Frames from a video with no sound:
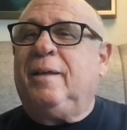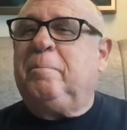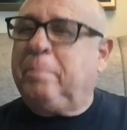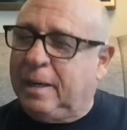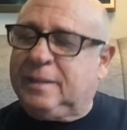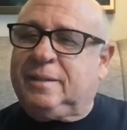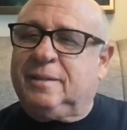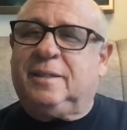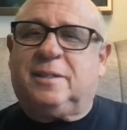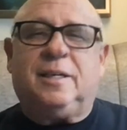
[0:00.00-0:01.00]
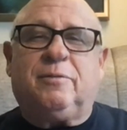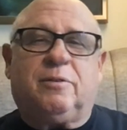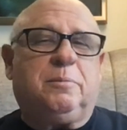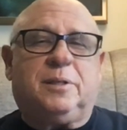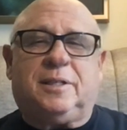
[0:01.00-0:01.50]
But it's never
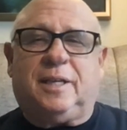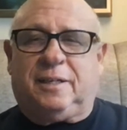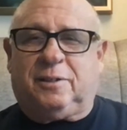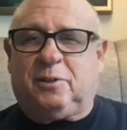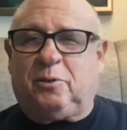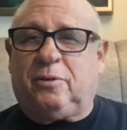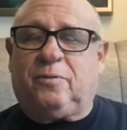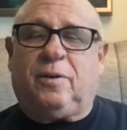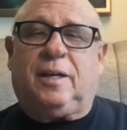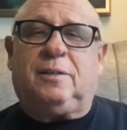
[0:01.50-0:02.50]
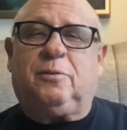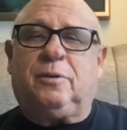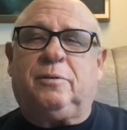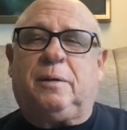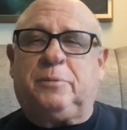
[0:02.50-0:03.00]
a mistake to glorify
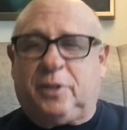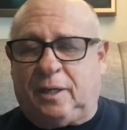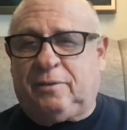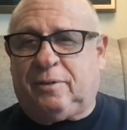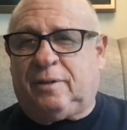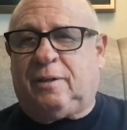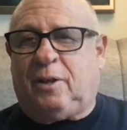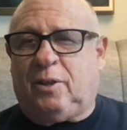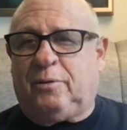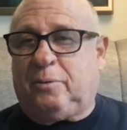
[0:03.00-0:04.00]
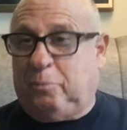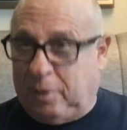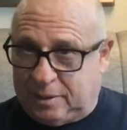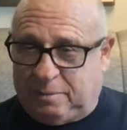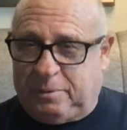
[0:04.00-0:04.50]
Lord Ramchandra, although it
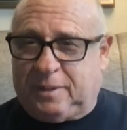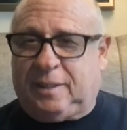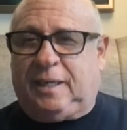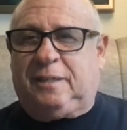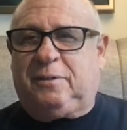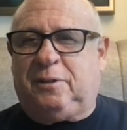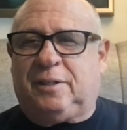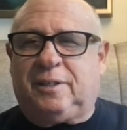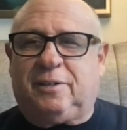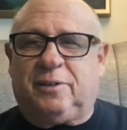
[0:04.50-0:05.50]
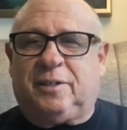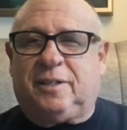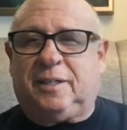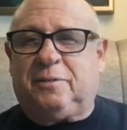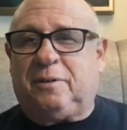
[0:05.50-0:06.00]
was a mistake to declare that
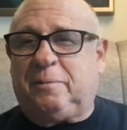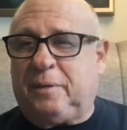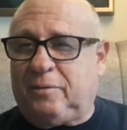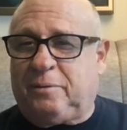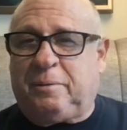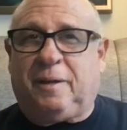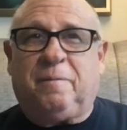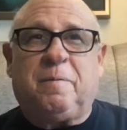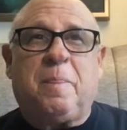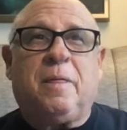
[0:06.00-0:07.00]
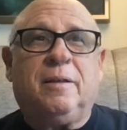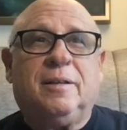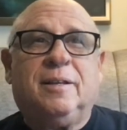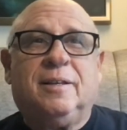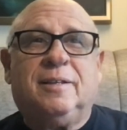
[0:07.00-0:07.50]
today is Ram Navami.
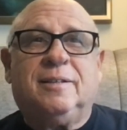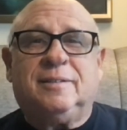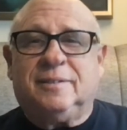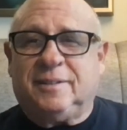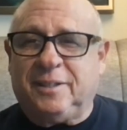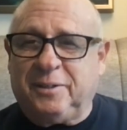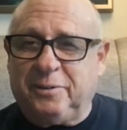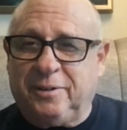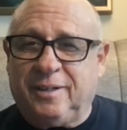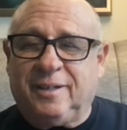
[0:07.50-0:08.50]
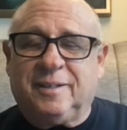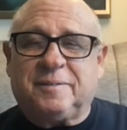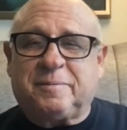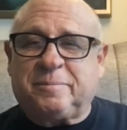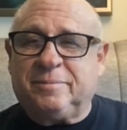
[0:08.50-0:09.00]
So
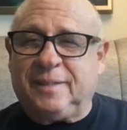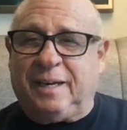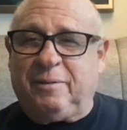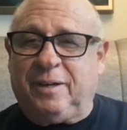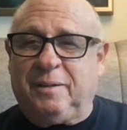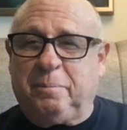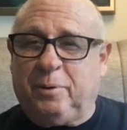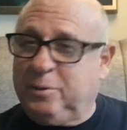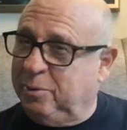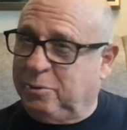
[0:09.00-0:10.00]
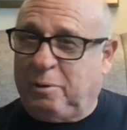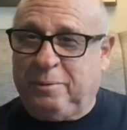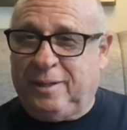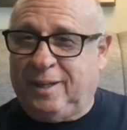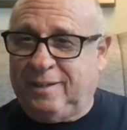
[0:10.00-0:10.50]
anyway, the person who told me
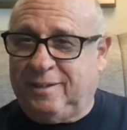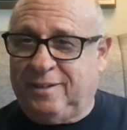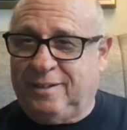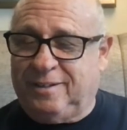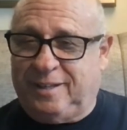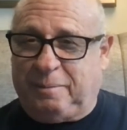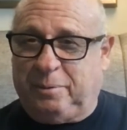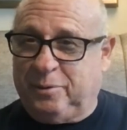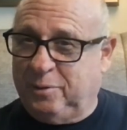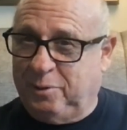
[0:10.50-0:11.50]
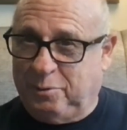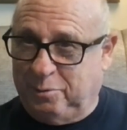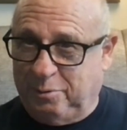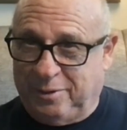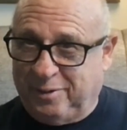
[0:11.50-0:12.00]
that person knows
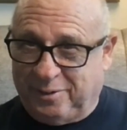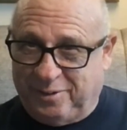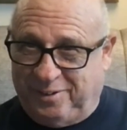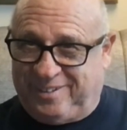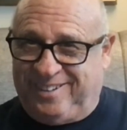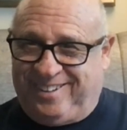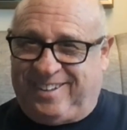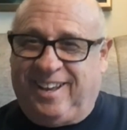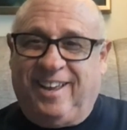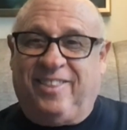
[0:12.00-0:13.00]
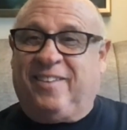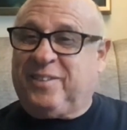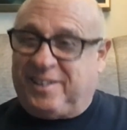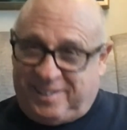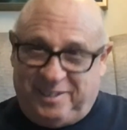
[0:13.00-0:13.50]
who they are. They have
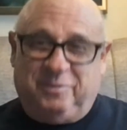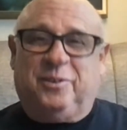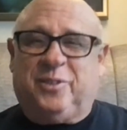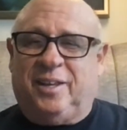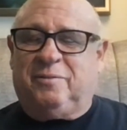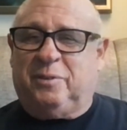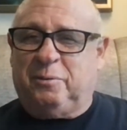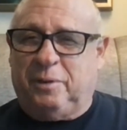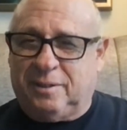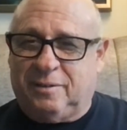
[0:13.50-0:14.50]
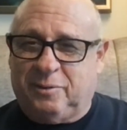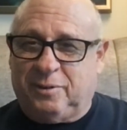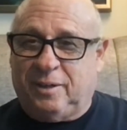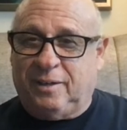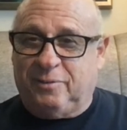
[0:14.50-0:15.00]
to live with that for the rest of their life.